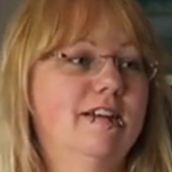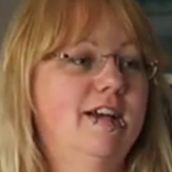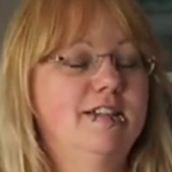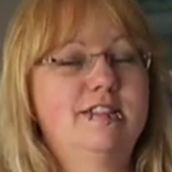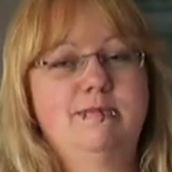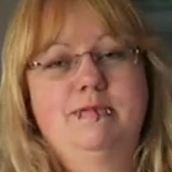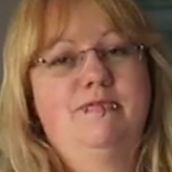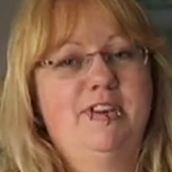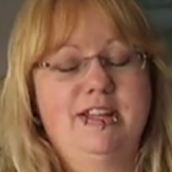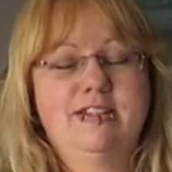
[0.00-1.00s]
custom
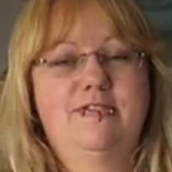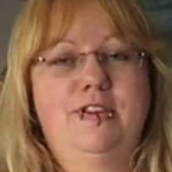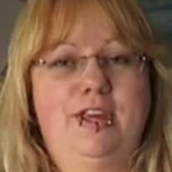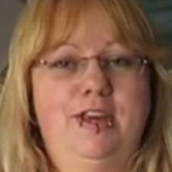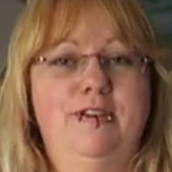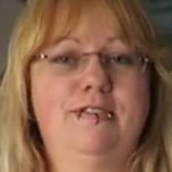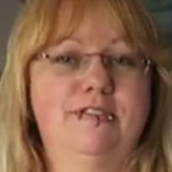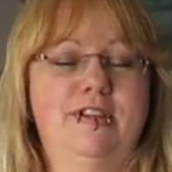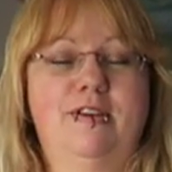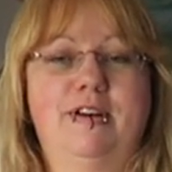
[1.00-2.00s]
fit for you.
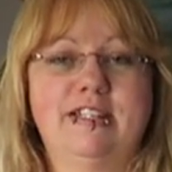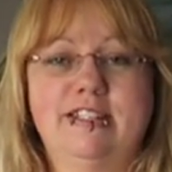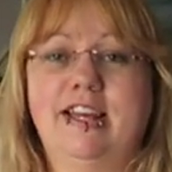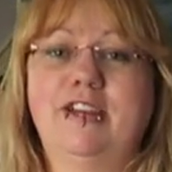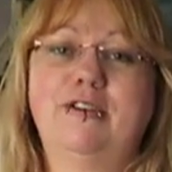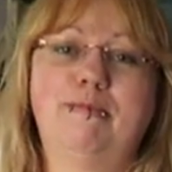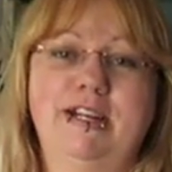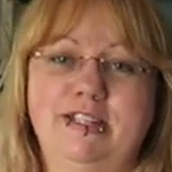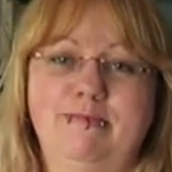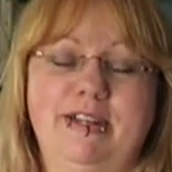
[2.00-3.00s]
So I'll take your
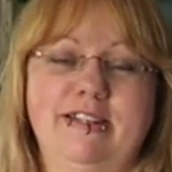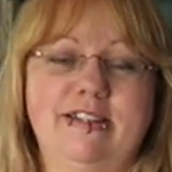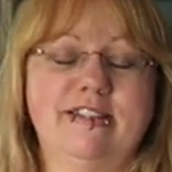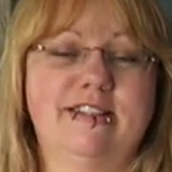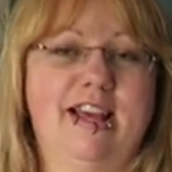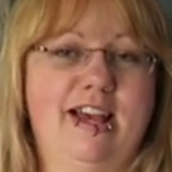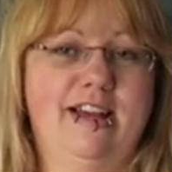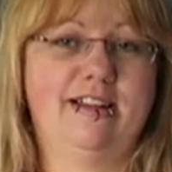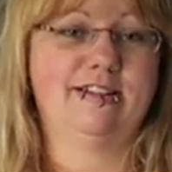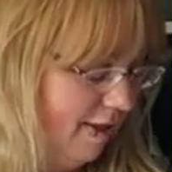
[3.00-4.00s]
measurements
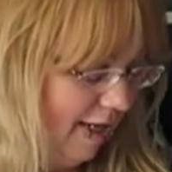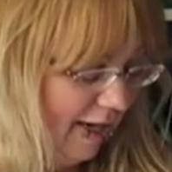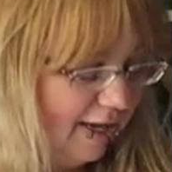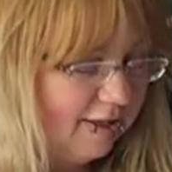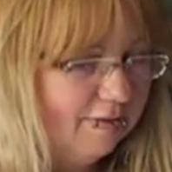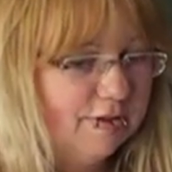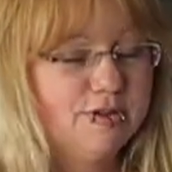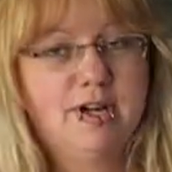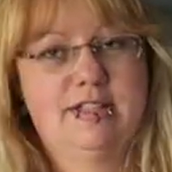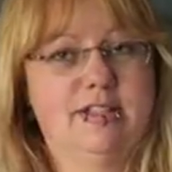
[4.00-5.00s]
and the length of the
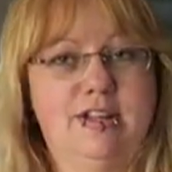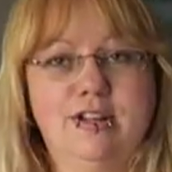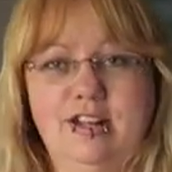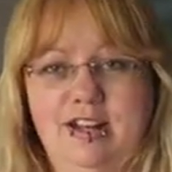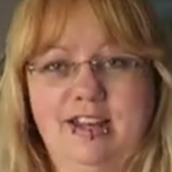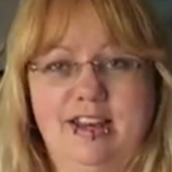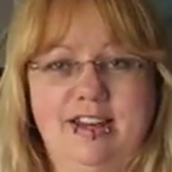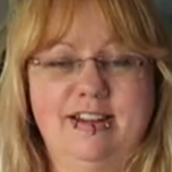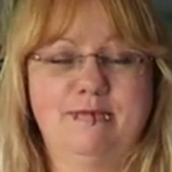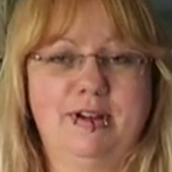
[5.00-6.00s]
dress that you'd like
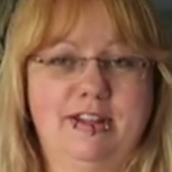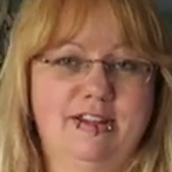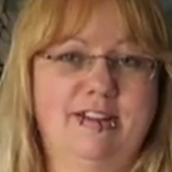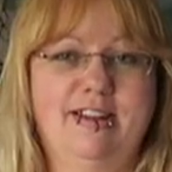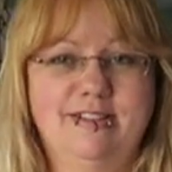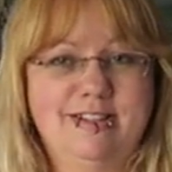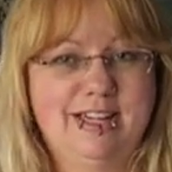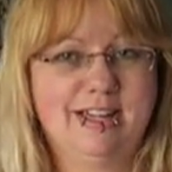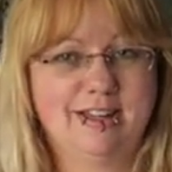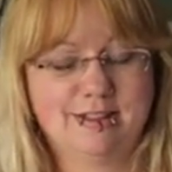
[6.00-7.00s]
it, whether it's
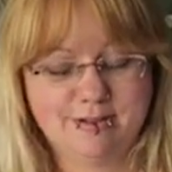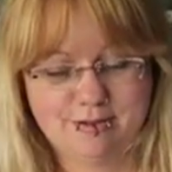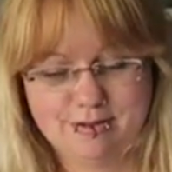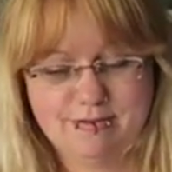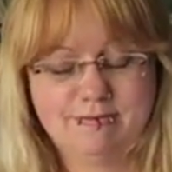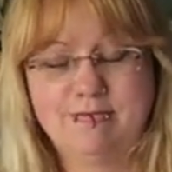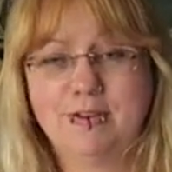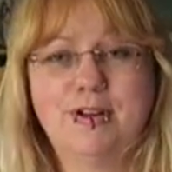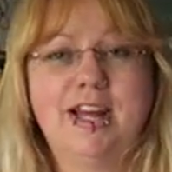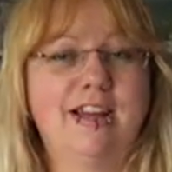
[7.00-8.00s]
knee length or
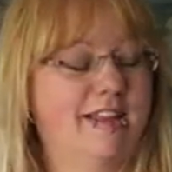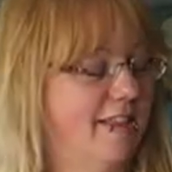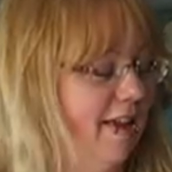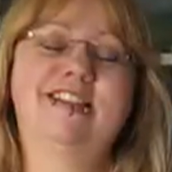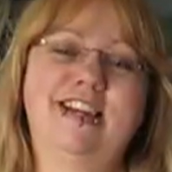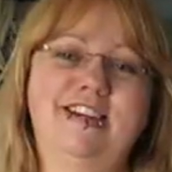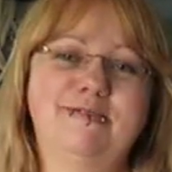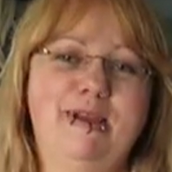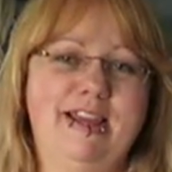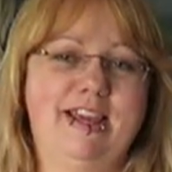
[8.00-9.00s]
floor length. So then
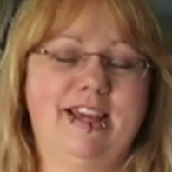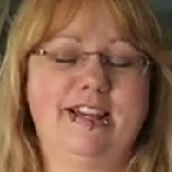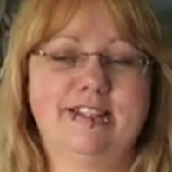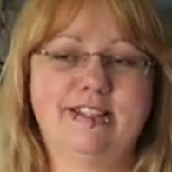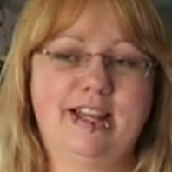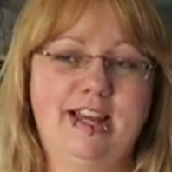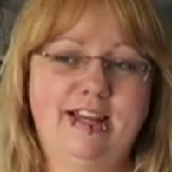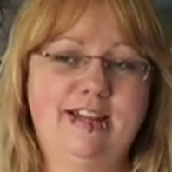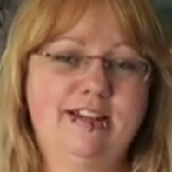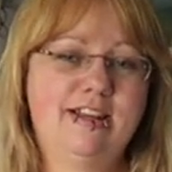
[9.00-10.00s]
I'd make it
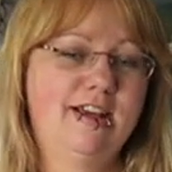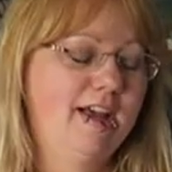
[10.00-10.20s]
in